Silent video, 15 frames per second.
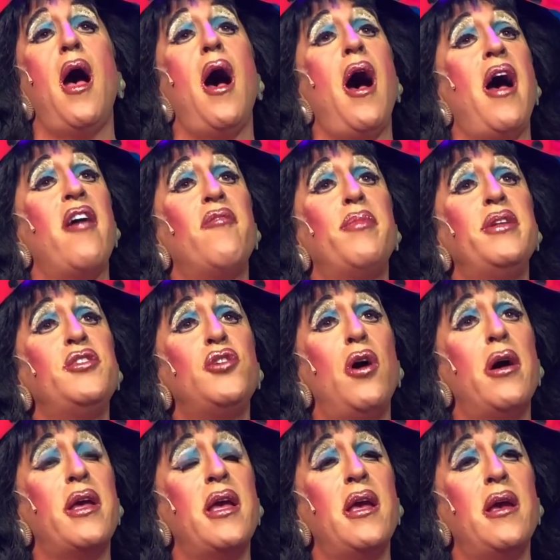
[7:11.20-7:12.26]
I've been
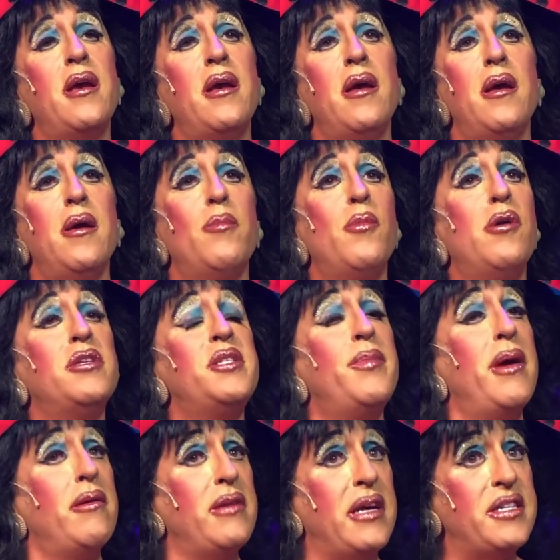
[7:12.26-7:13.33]
talking mostly
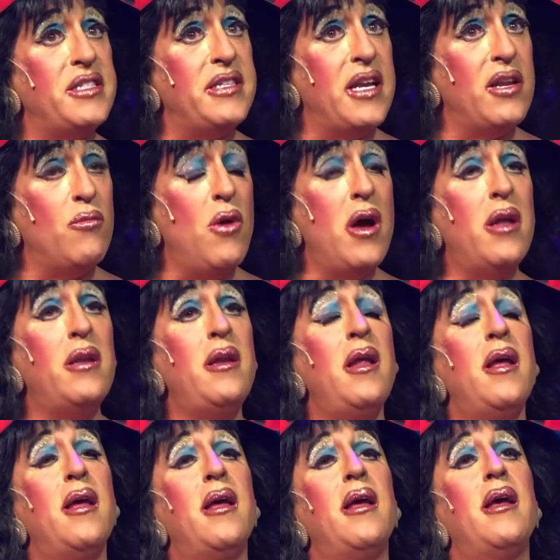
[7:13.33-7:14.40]
about 1981
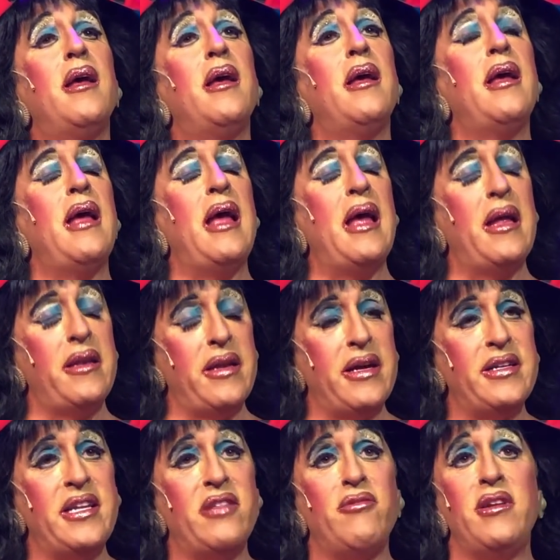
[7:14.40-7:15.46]
and
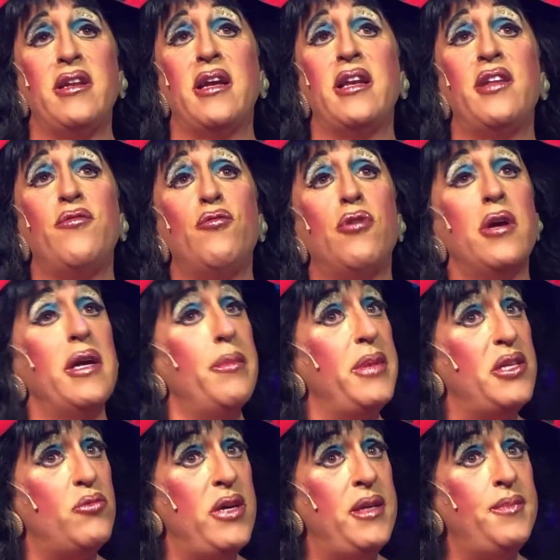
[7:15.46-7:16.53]
93, 94. In
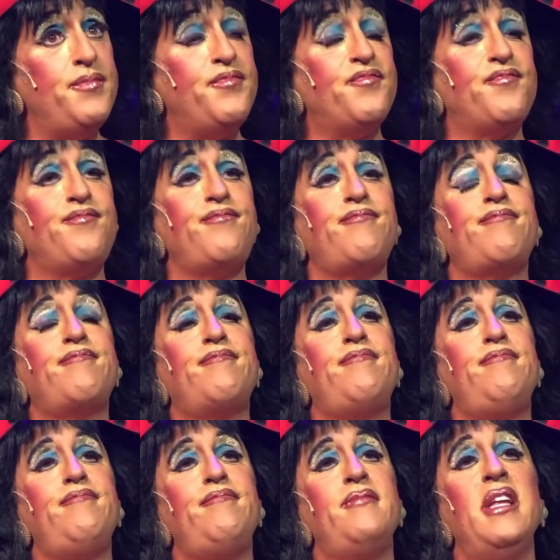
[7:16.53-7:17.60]
between,
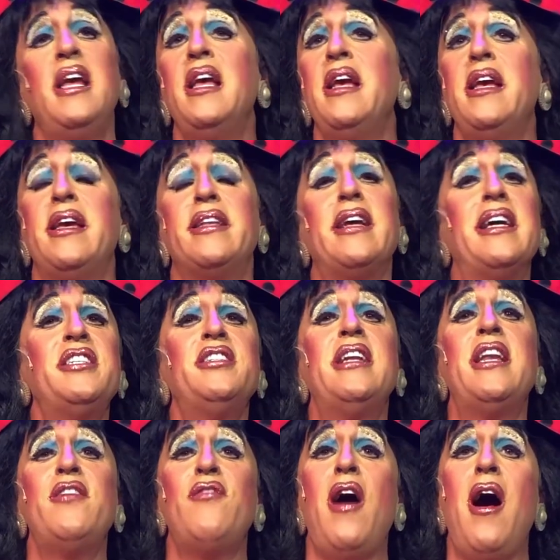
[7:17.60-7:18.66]
in
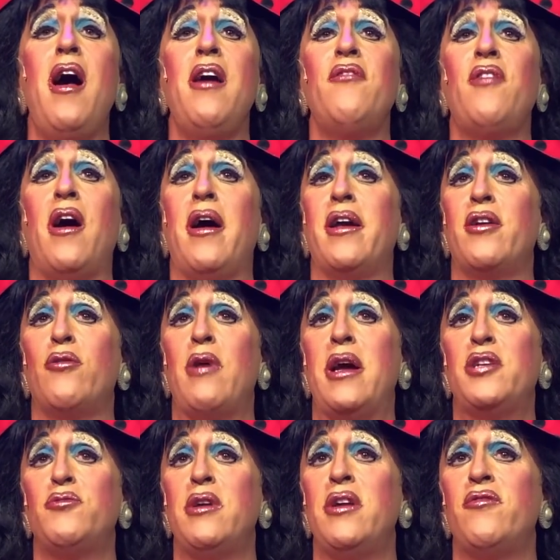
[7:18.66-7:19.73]
1985, I
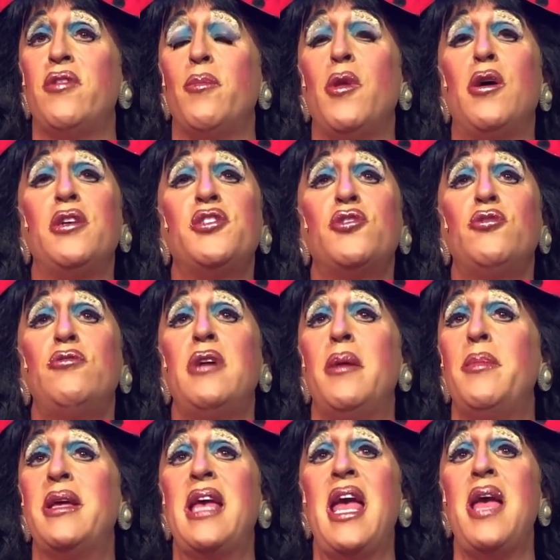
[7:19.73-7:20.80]
graduated from law school and
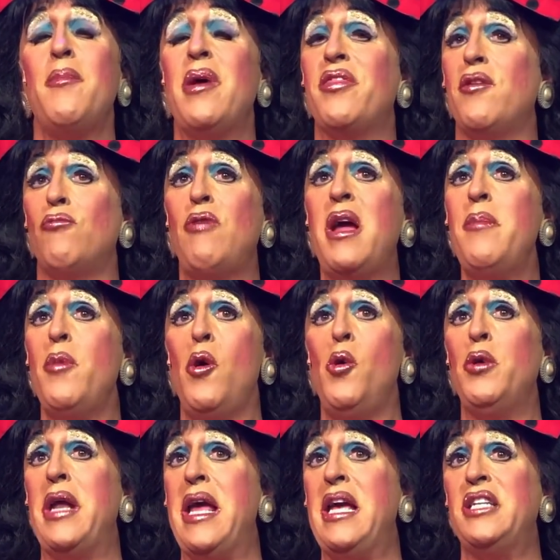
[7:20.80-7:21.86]
became, at the ripe old
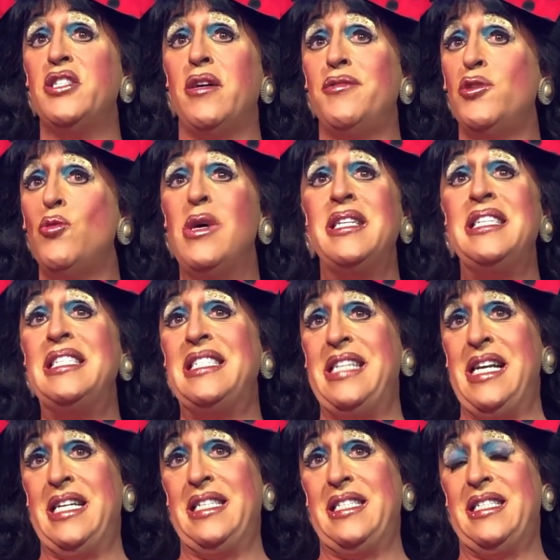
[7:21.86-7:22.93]
age of
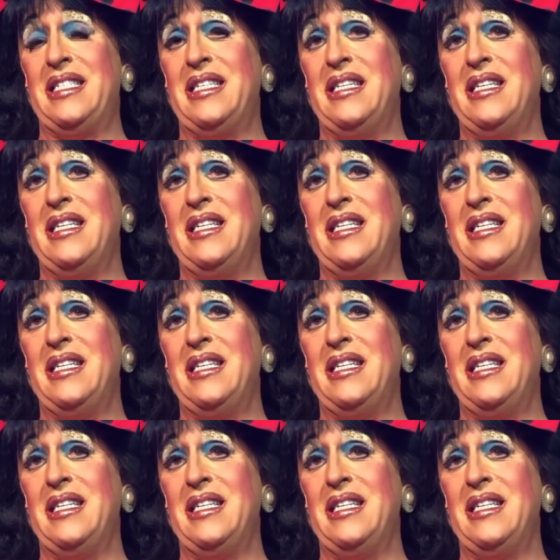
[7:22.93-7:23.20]
26,